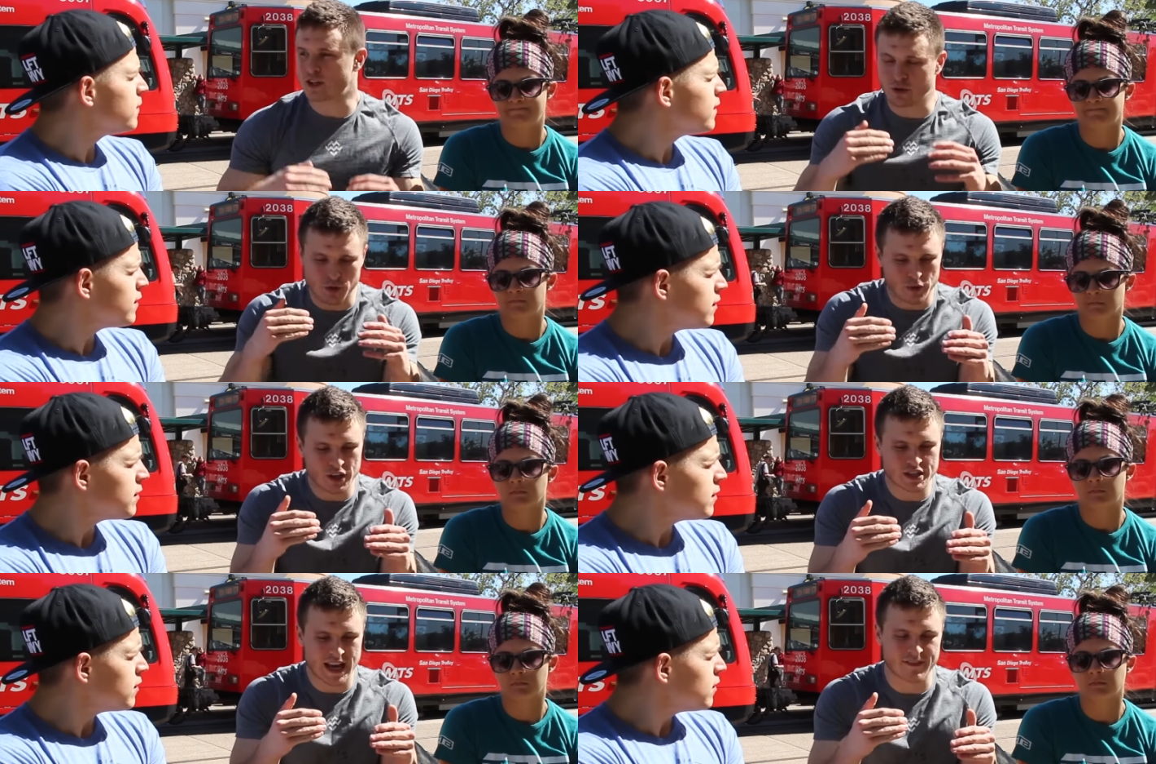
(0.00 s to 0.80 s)
Speaker 1: So you
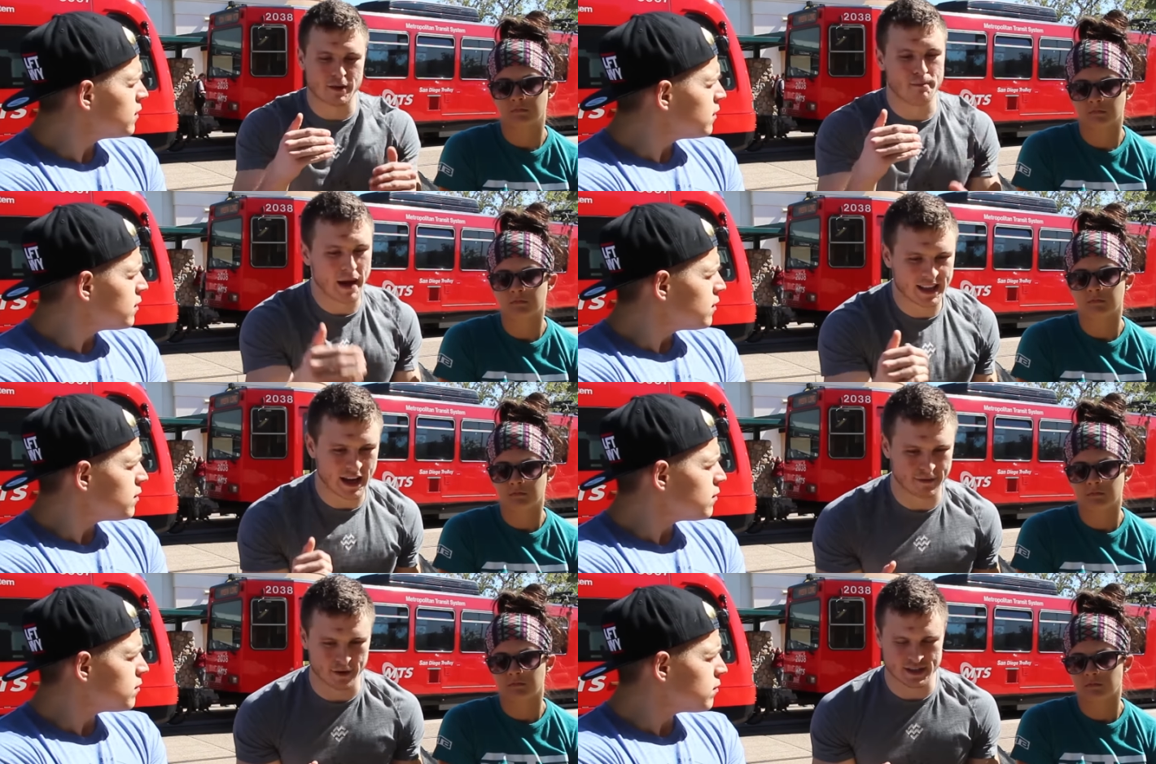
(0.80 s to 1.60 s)
really just have to
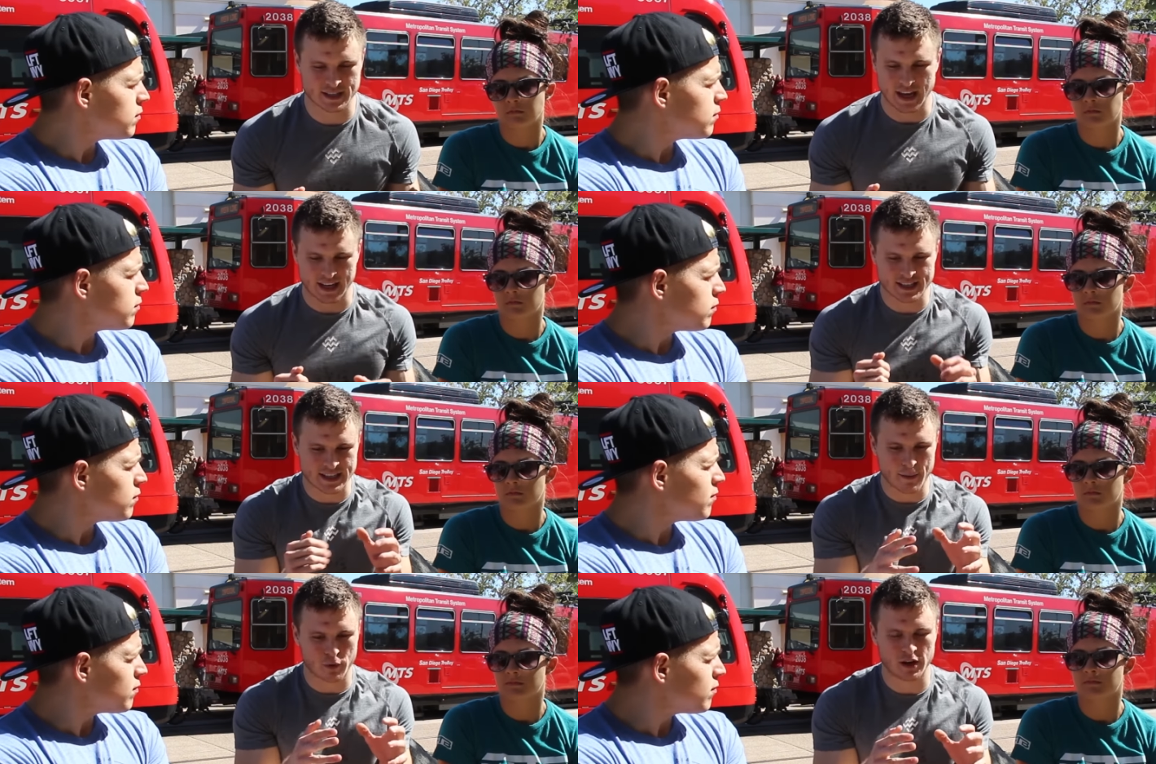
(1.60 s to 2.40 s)
make that first, like,
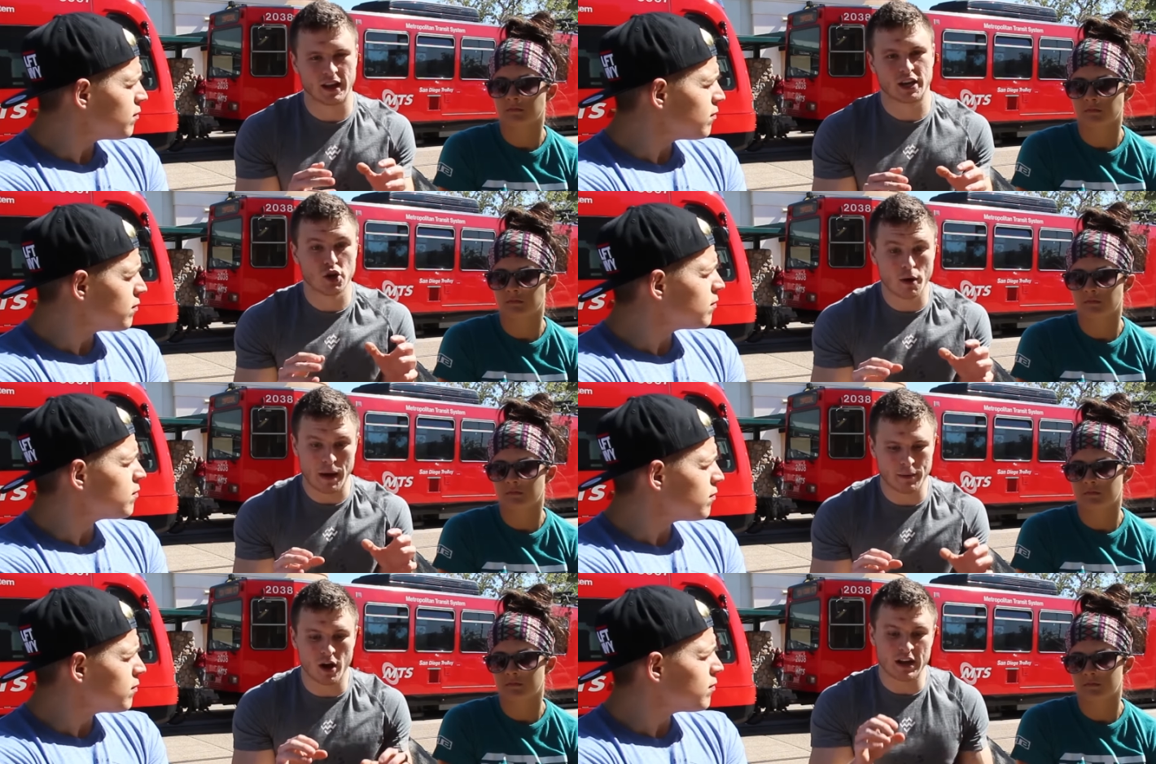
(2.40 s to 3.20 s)
step where you're like, you know
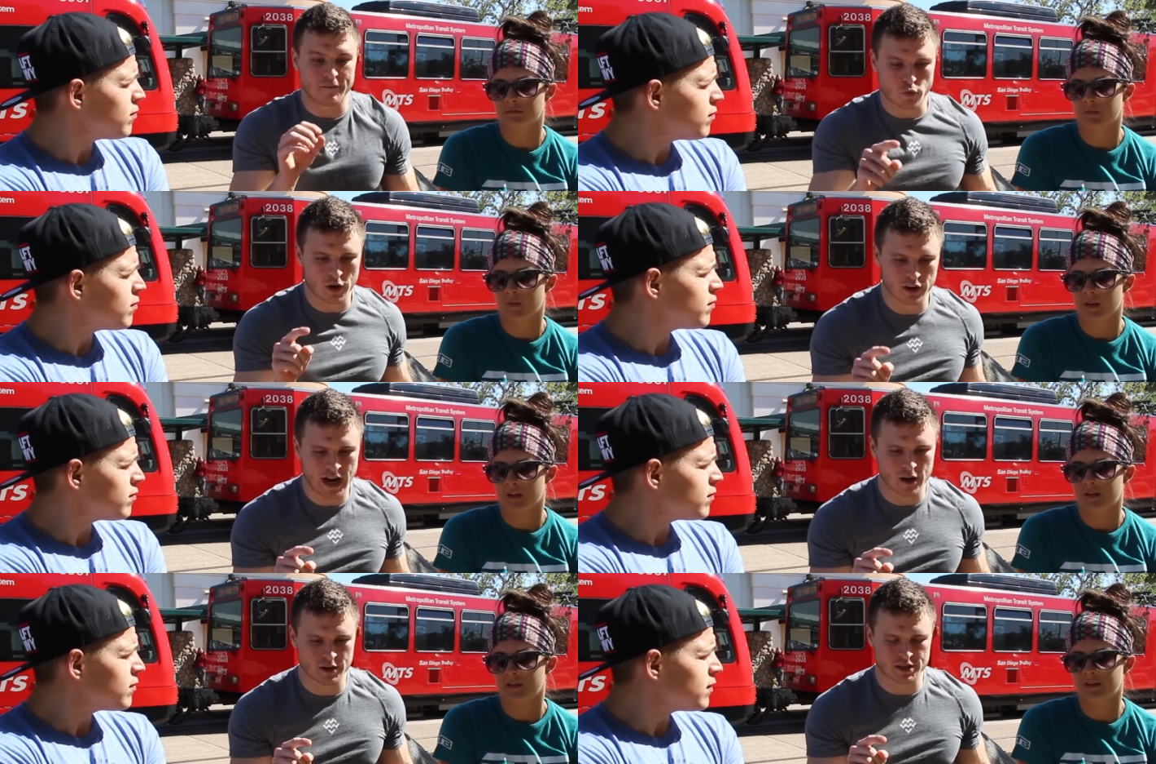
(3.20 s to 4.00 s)
what, maybe I'll eat
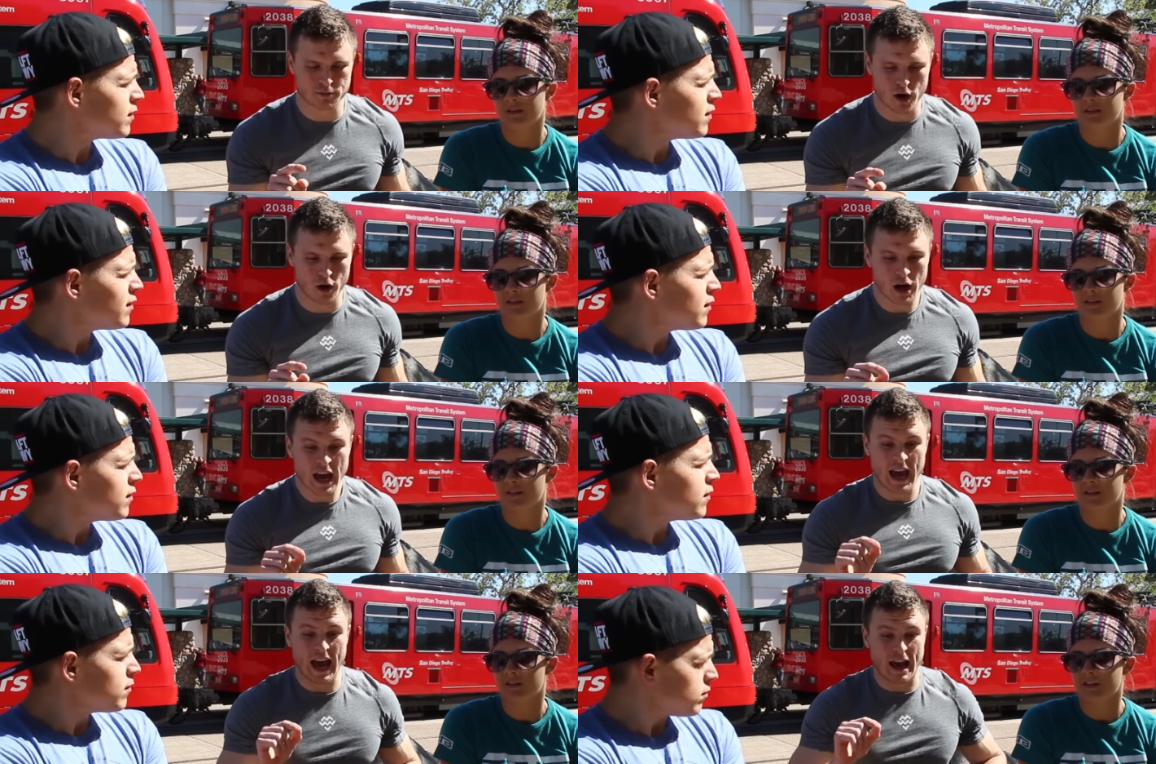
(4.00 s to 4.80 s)
400 calories tomorrow
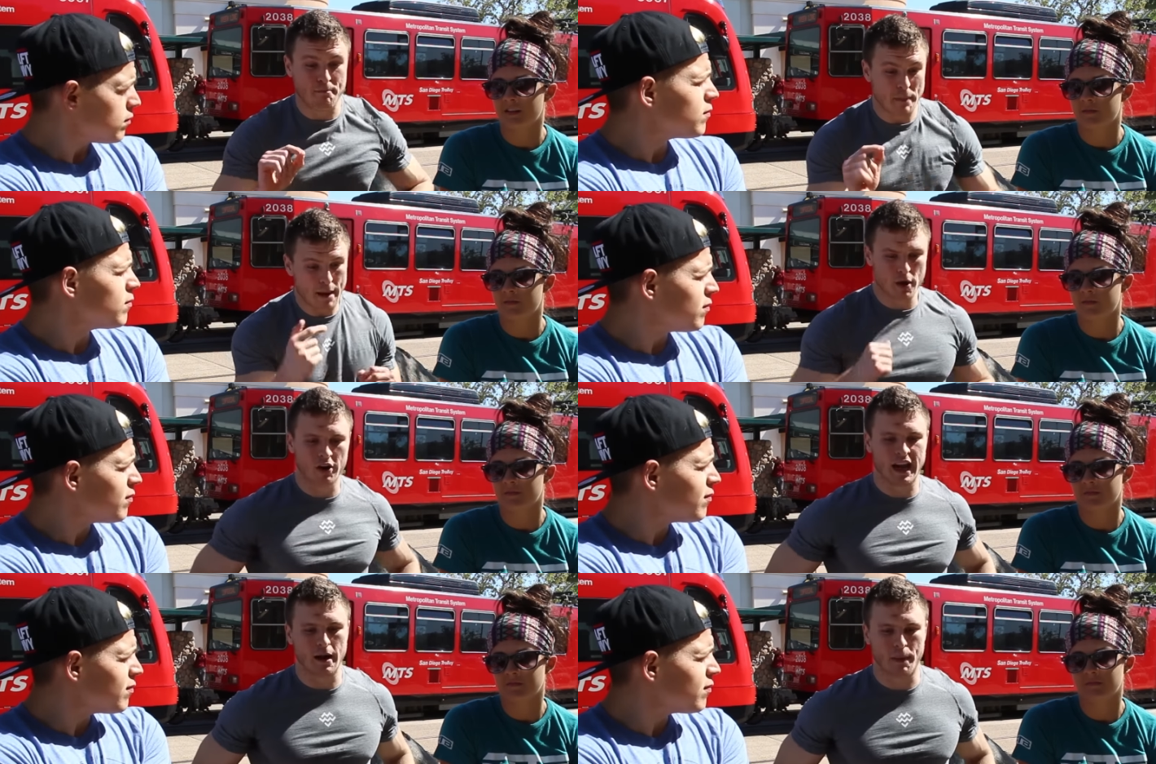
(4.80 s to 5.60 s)
and
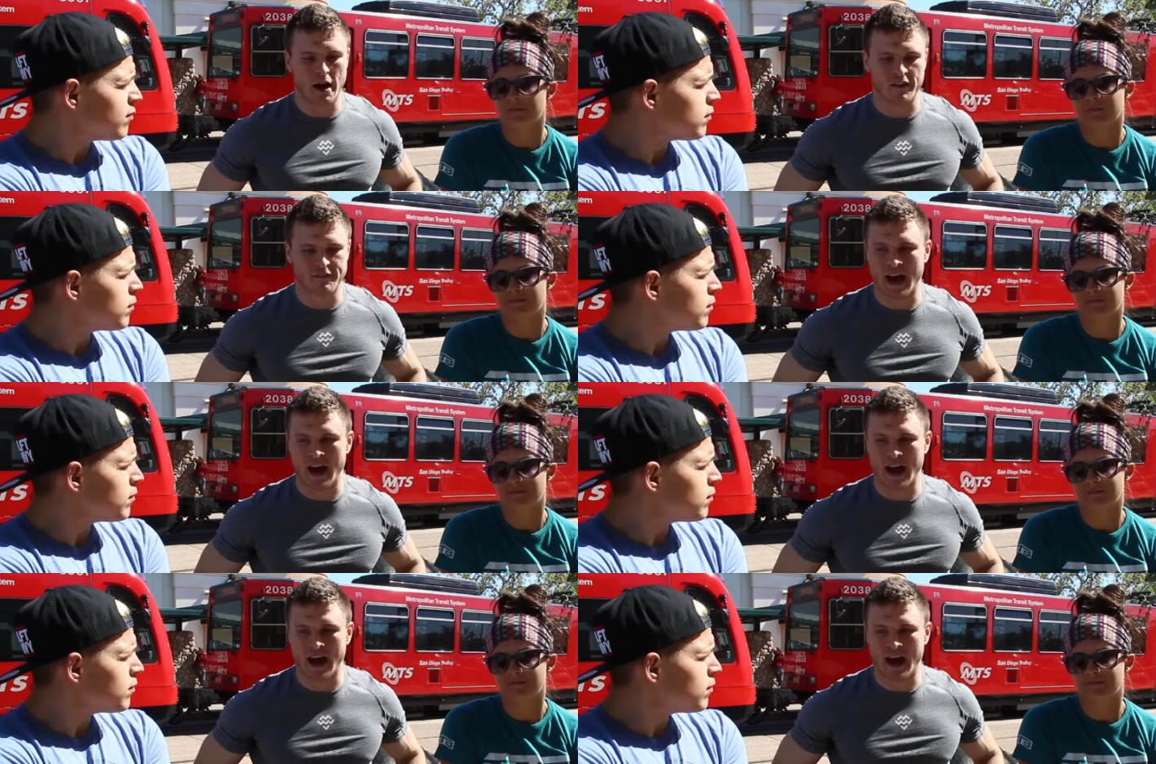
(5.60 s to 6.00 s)
maybe I'll gain a pound of